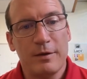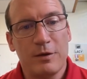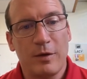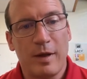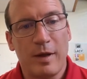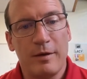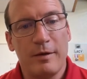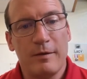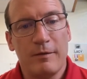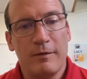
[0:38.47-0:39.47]
so that
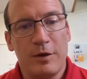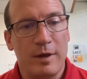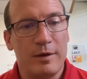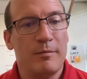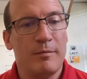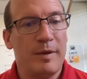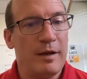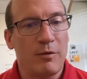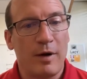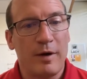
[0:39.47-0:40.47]
you can
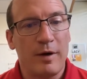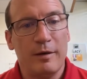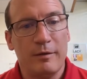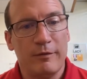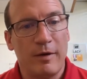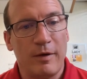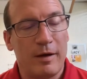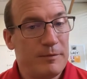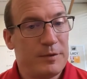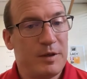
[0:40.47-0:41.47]
begin running
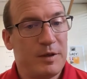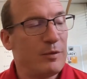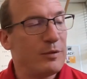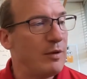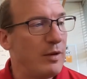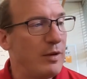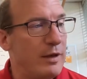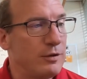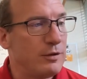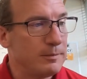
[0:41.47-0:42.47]
uh, simple
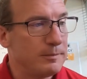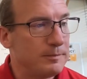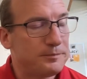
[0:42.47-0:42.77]
simulations.